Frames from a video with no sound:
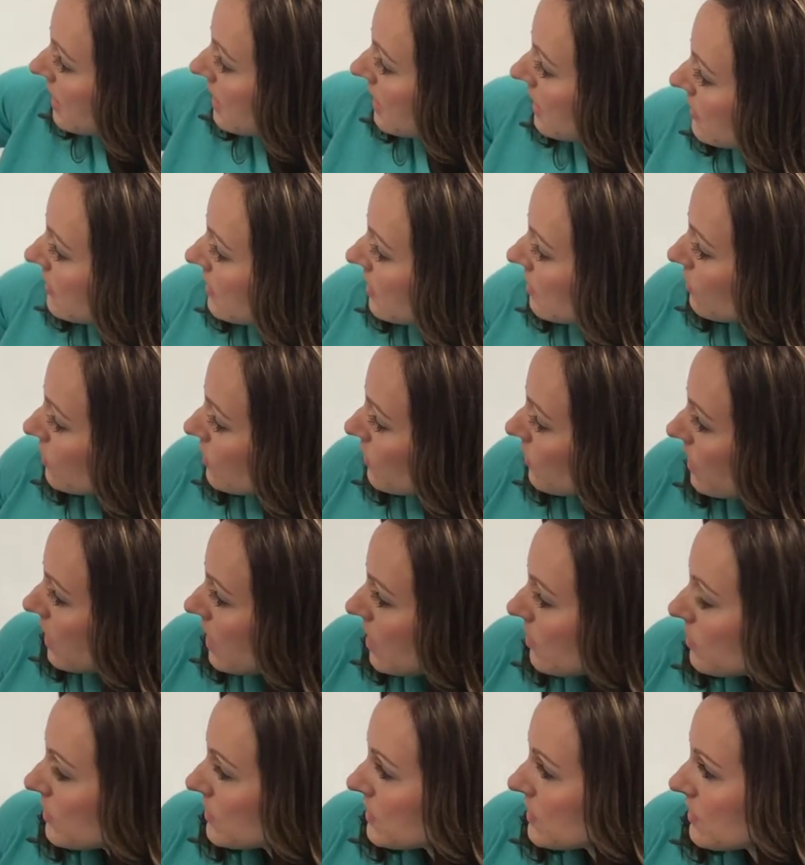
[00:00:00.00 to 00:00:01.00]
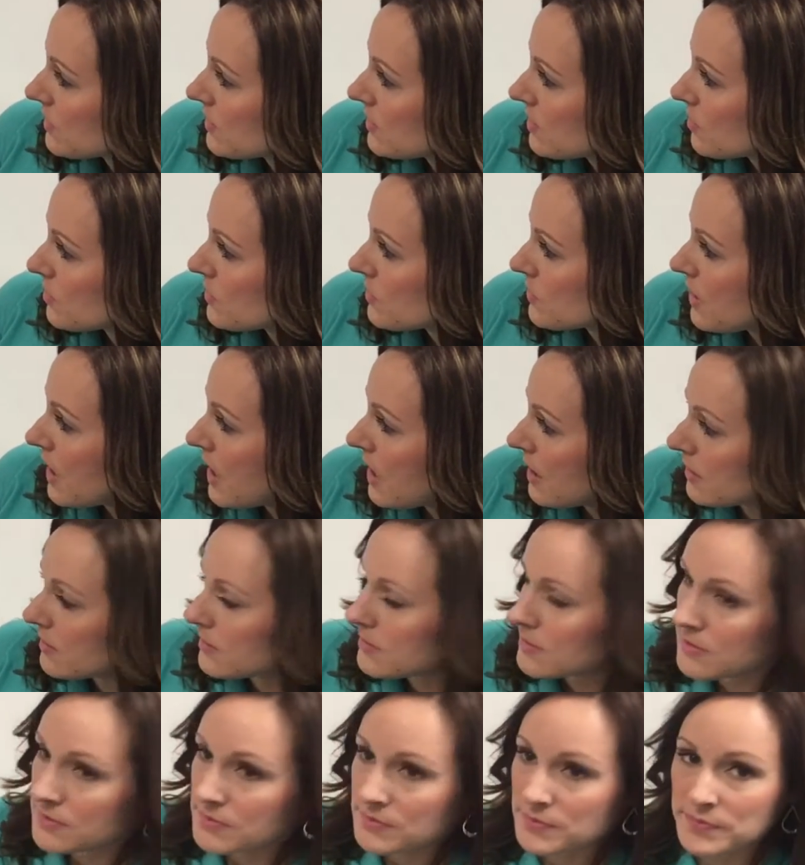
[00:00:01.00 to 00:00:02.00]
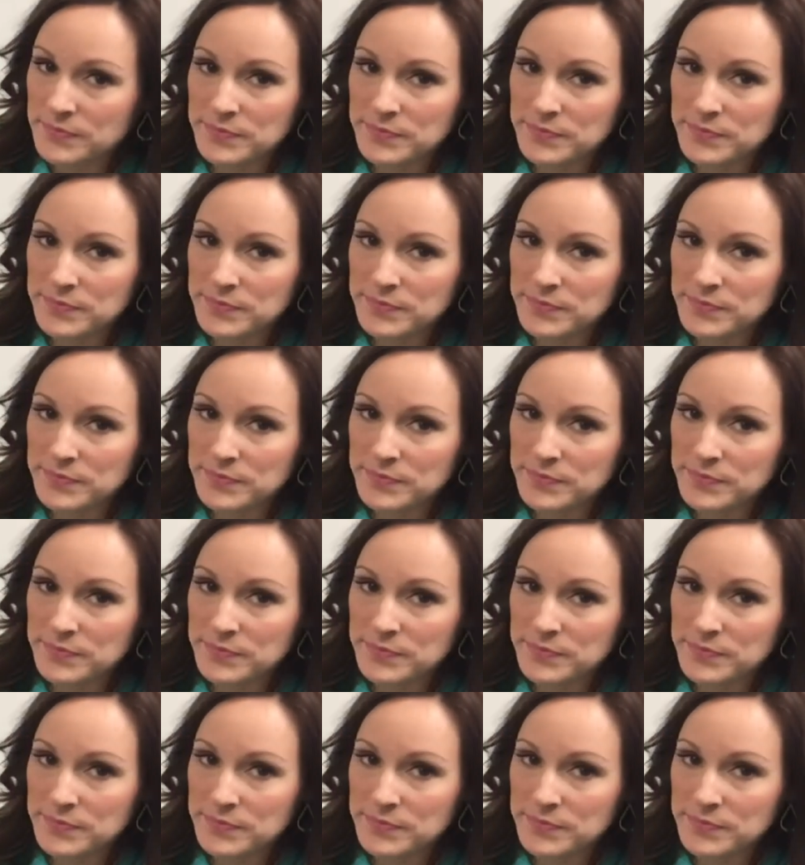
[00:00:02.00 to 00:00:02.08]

And then we were able to subtract.